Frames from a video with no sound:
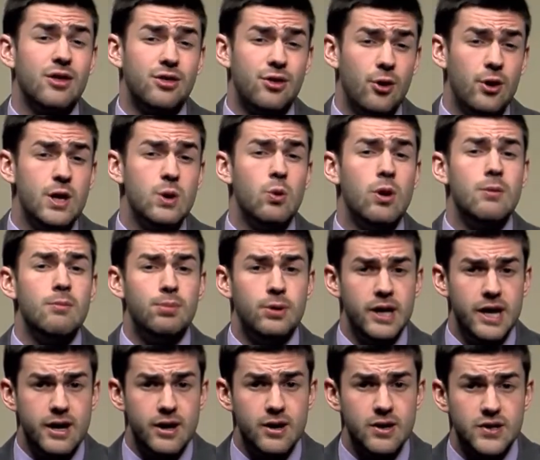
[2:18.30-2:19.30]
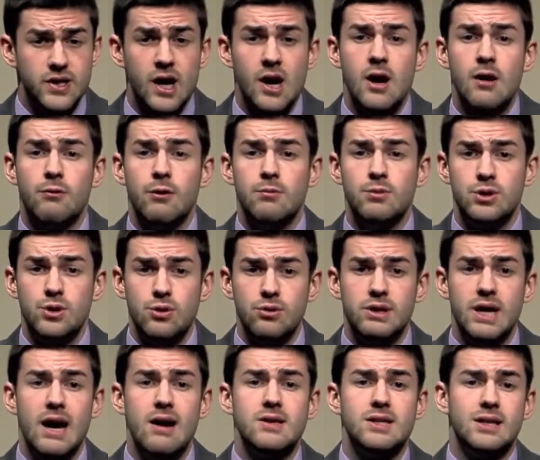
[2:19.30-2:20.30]
31 players from
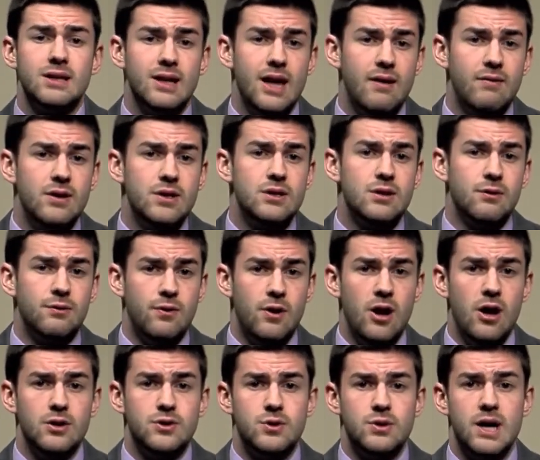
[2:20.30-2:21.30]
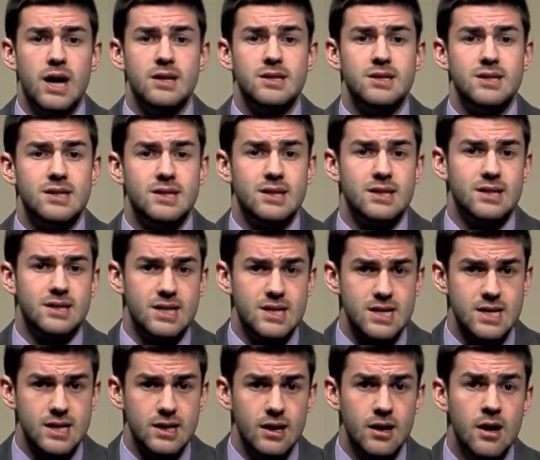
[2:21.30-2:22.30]
2011 to fall
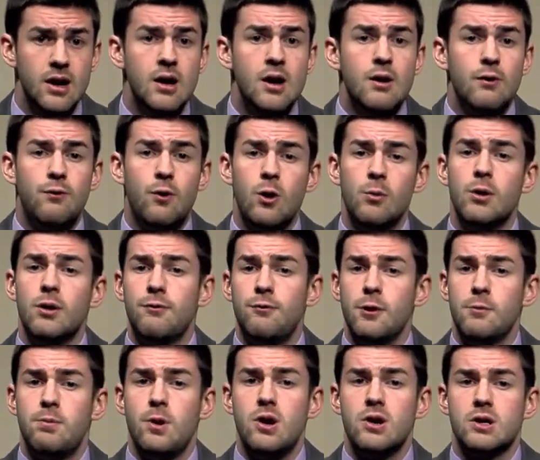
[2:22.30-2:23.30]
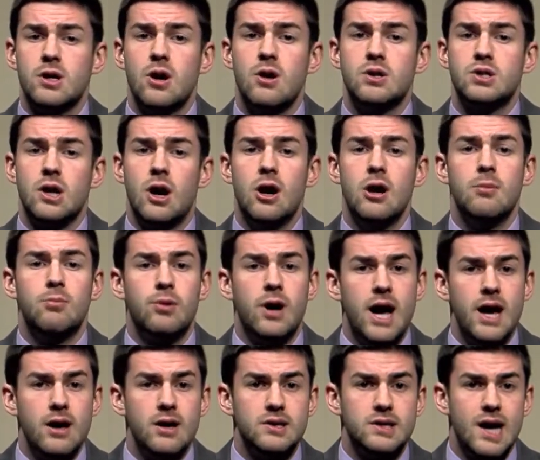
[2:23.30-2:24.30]
2016. Former football coach Art
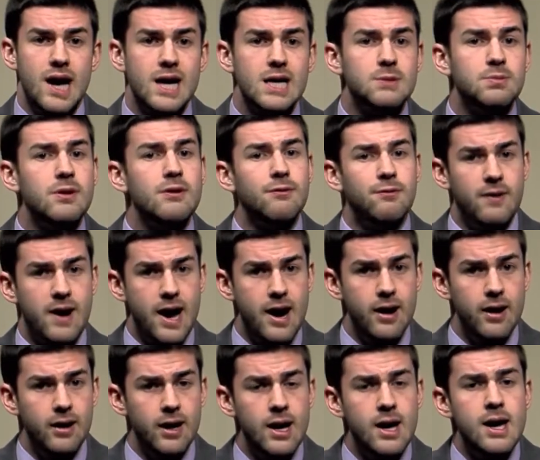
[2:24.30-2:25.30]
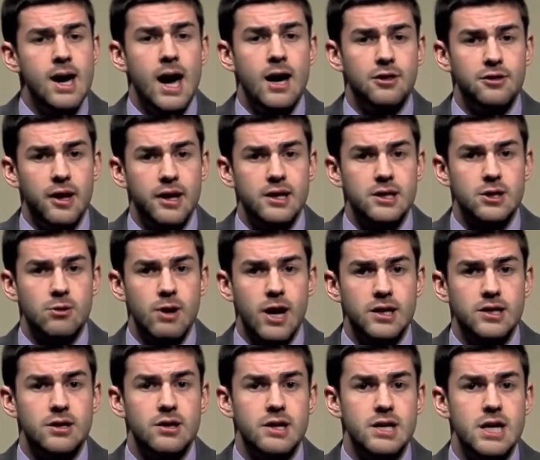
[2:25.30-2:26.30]
Briles has been fired, athletic
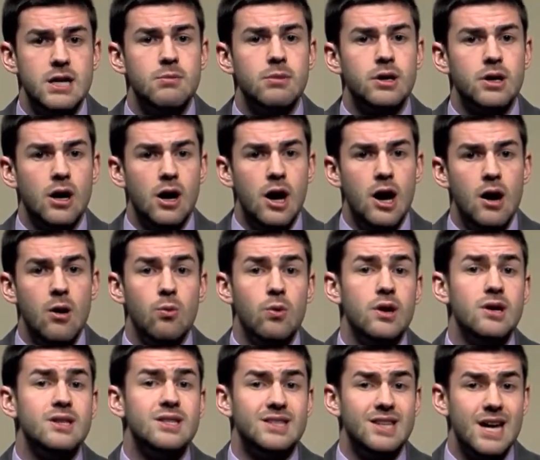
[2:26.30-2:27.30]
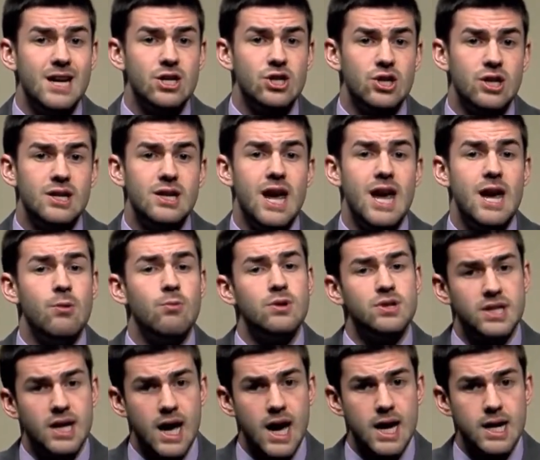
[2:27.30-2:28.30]
director Ian McCaw was sanctioned and
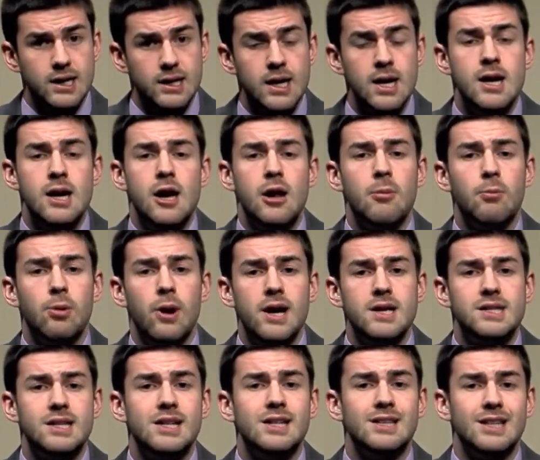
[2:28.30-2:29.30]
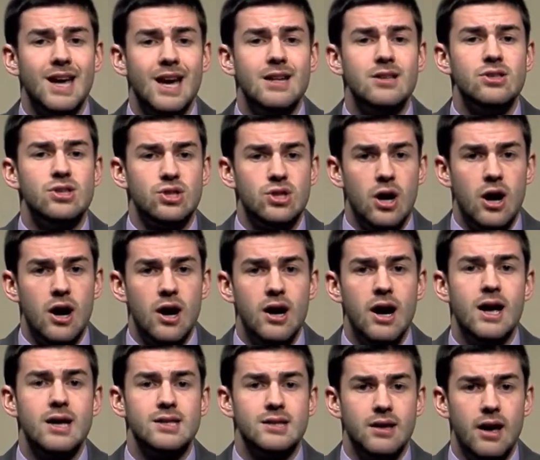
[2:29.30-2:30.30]
resigned, and president Ken Starr
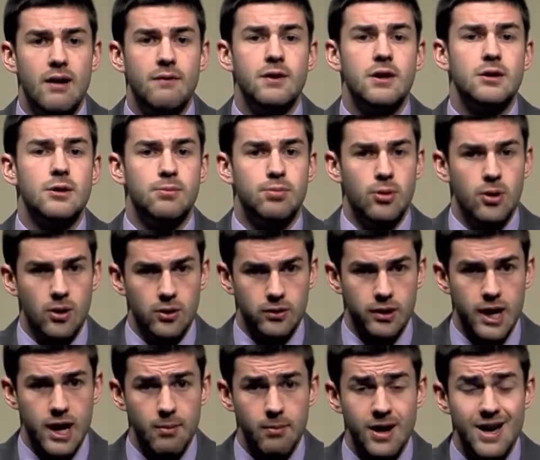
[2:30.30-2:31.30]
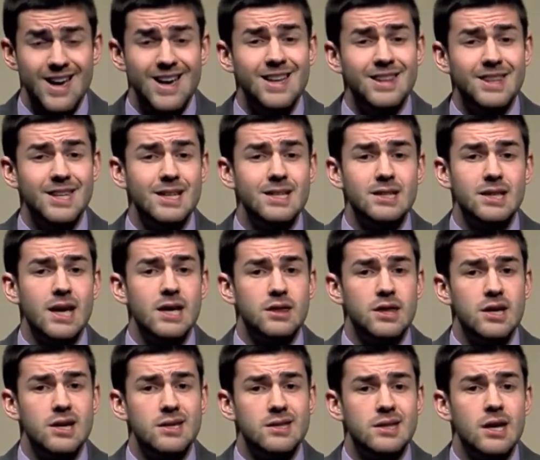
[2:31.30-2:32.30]
has left the program. Things like
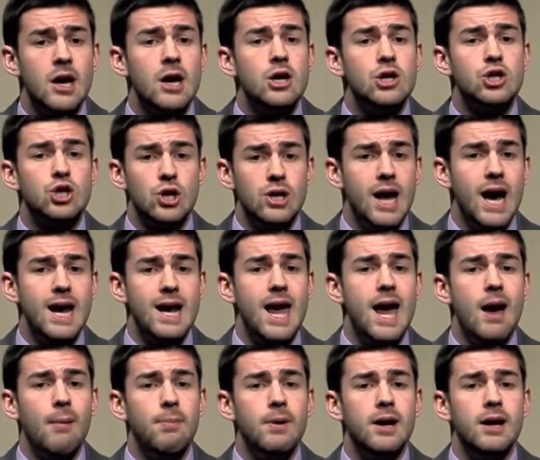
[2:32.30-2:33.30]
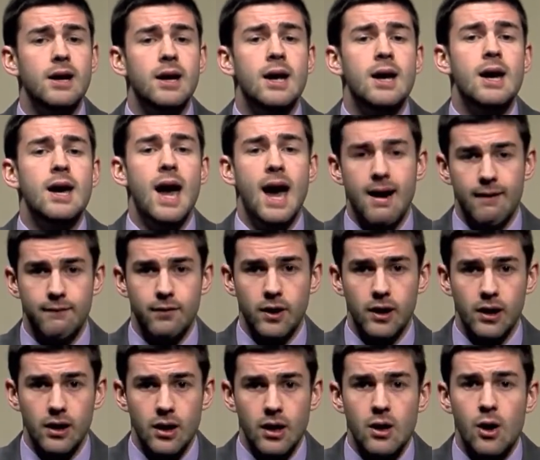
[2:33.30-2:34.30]
this should not happen
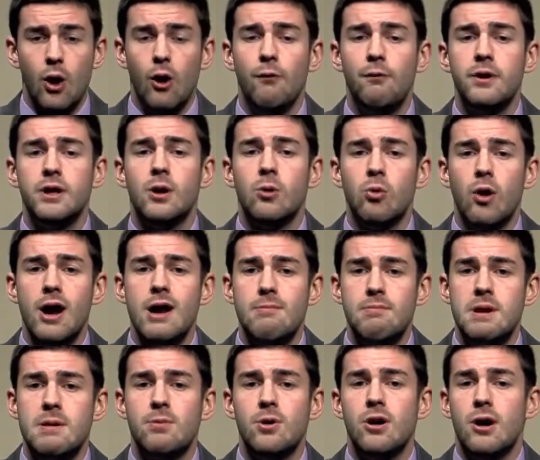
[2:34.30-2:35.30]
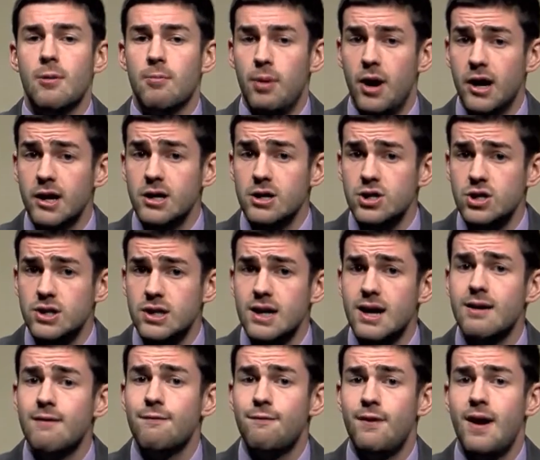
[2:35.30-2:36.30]
ever. Hopefully the right people are punished
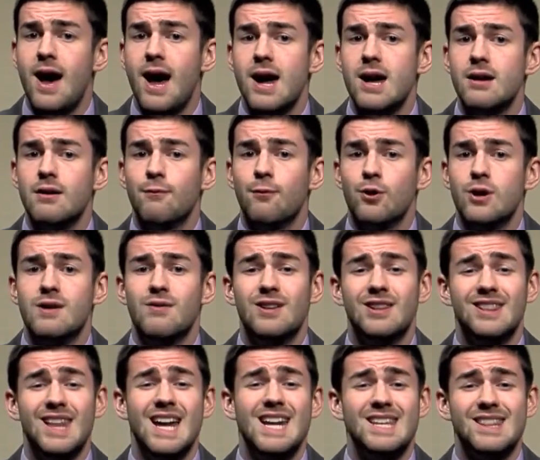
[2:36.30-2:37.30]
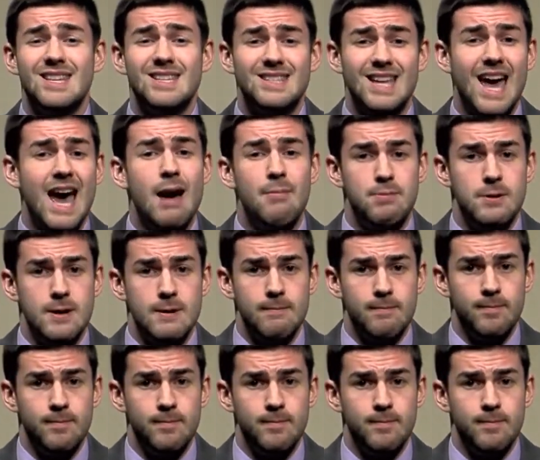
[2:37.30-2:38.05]
and fined for even letting this happen.